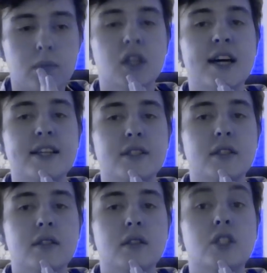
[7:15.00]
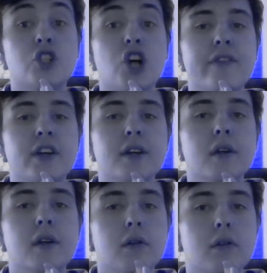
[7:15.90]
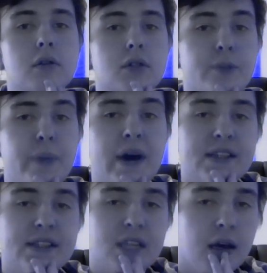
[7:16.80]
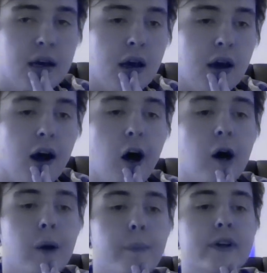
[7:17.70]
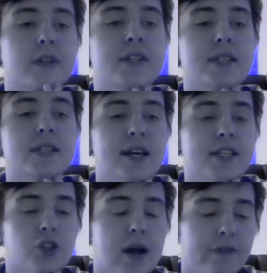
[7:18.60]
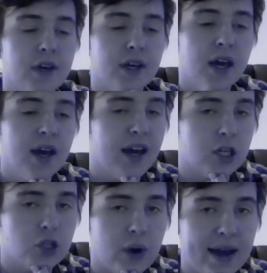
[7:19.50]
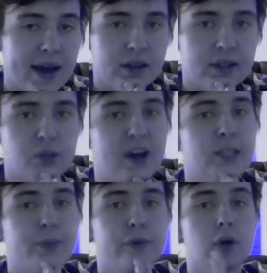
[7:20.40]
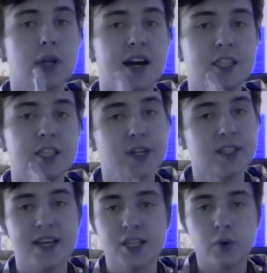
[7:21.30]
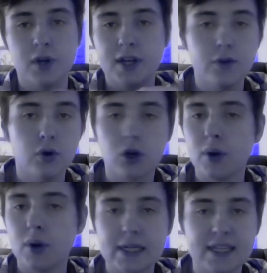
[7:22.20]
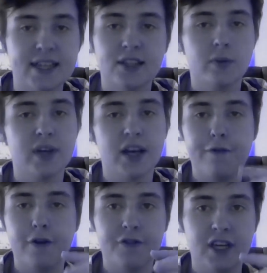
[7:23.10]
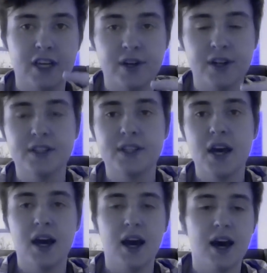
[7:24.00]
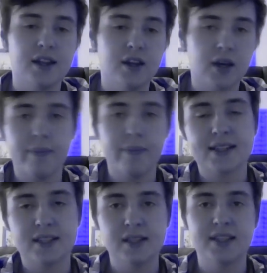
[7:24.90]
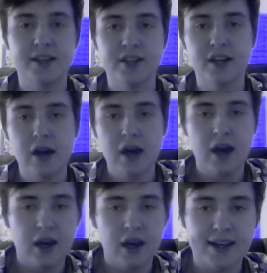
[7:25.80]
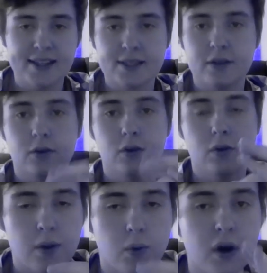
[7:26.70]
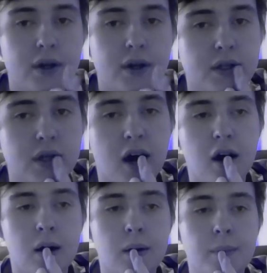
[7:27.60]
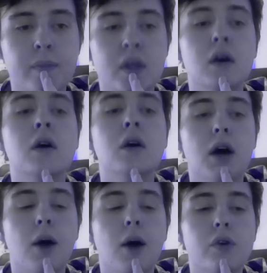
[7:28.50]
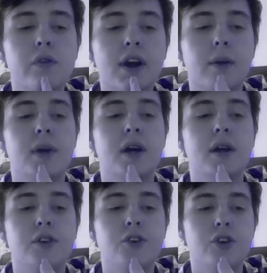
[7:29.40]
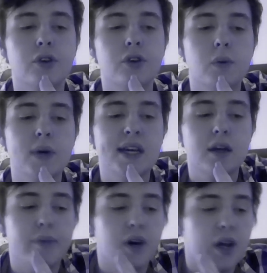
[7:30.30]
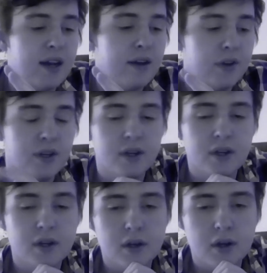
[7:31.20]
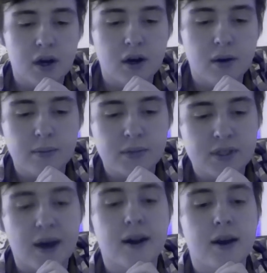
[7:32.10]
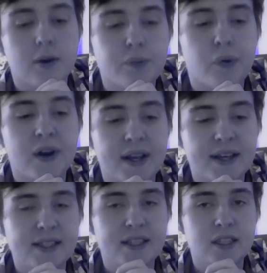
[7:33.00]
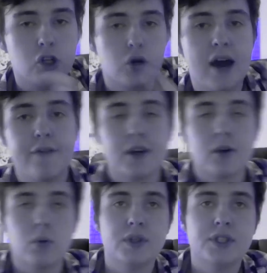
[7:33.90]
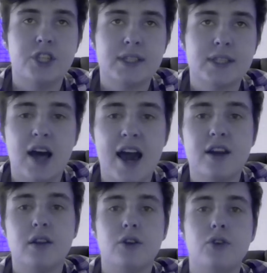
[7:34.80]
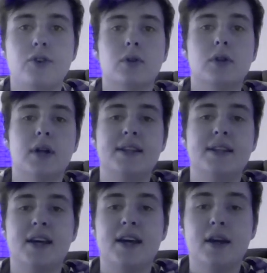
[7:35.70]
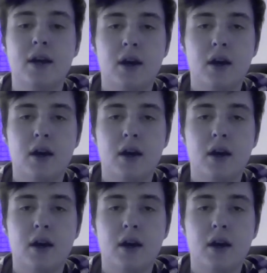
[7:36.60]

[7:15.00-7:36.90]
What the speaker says: less driving space, because there's less traffic, and try and get the space before lunch because they just want to give you a quick test. It'll be like 15 minutes and then they'll get back to the center. That's all they want. I wouldn't recommend during the week, but I never did it. Saturday was pretty easy. The traffic was just lighter than usual, I'd say.